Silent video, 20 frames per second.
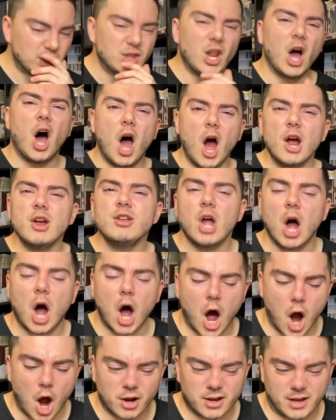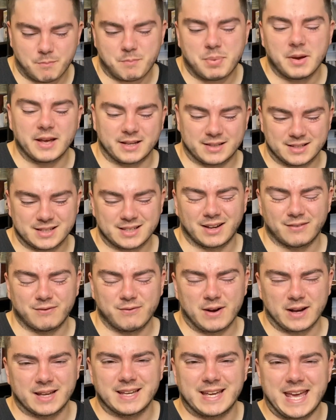No, no!
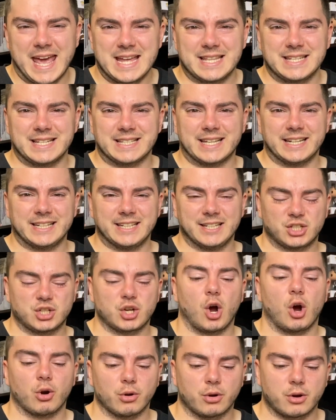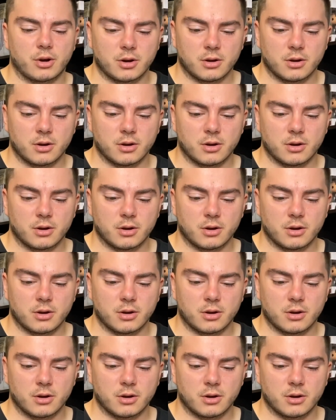Fucking candy lady, choke.